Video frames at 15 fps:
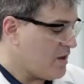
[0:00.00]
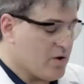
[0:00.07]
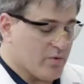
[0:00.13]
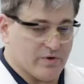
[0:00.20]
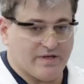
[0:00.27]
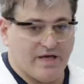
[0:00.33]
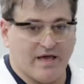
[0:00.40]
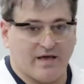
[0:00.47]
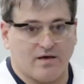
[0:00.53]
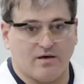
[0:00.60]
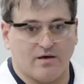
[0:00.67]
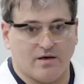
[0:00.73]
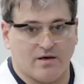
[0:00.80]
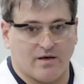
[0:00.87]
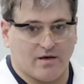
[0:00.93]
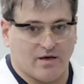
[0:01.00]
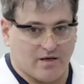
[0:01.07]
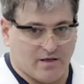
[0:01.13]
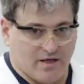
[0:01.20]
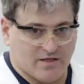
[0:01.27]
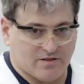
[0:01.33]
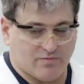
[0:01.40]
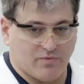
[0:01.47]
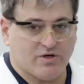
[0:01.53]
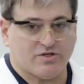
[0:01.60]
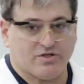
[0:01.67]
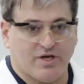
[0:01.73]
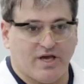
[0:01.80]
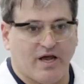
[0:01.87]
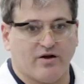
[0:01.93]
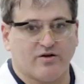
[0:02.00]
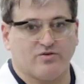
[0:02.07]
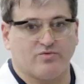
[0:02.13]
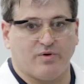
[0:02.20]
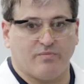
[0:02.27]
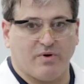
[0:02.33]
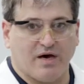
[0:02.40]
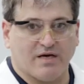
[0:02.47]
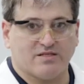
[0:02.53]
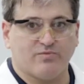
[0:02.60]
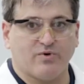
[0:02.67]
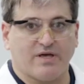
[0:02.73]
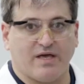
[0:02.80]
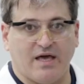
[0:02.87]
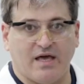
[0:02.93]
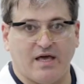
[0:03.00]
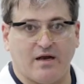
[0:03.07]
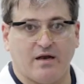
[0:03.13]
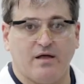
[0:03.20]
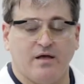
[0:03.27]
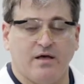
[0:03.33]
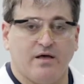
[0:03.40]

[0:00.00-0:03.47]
We take as much care as we possibly can